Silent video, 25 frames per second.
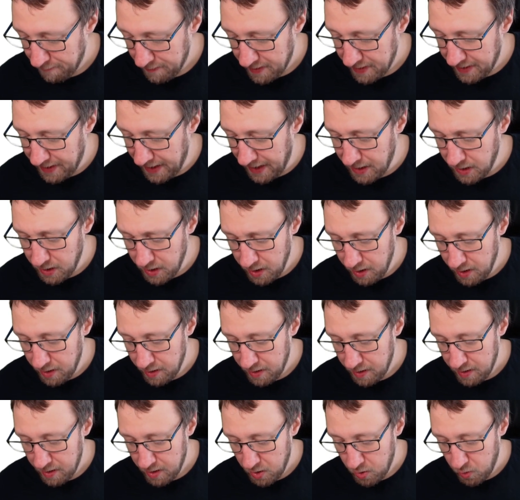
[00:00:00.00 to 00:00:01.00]

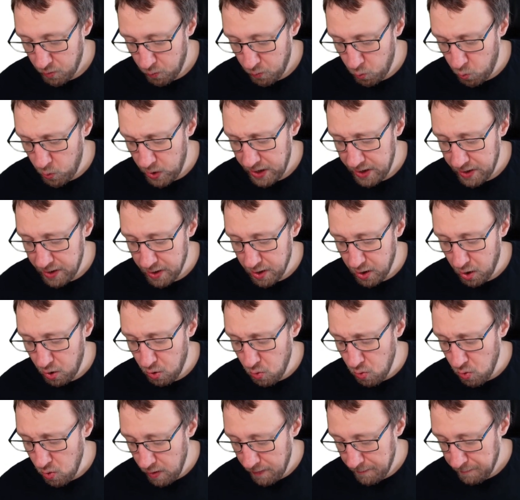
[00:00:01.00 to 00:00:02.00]
Then we
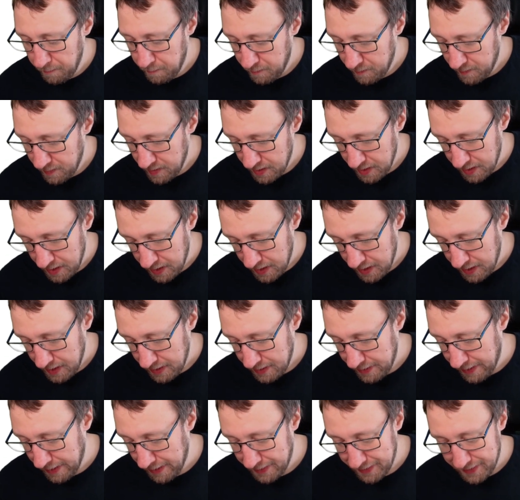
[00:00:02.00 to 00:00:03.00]
know
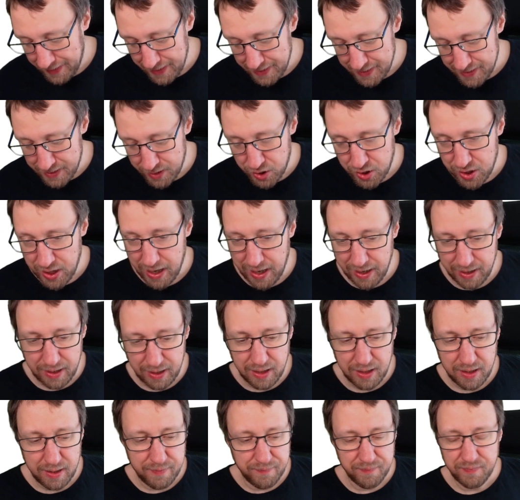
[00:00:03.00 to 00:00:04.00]
that this
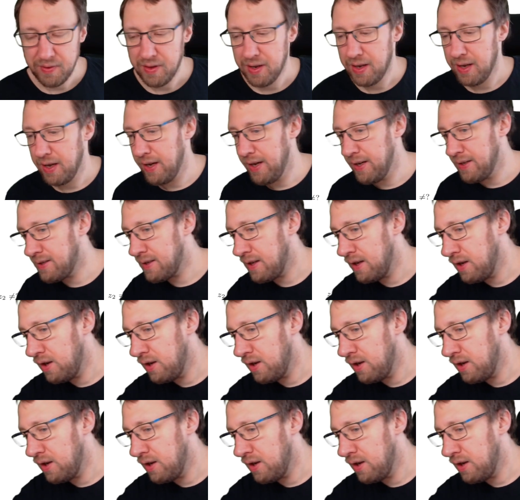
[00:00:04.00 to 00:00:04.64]
channel is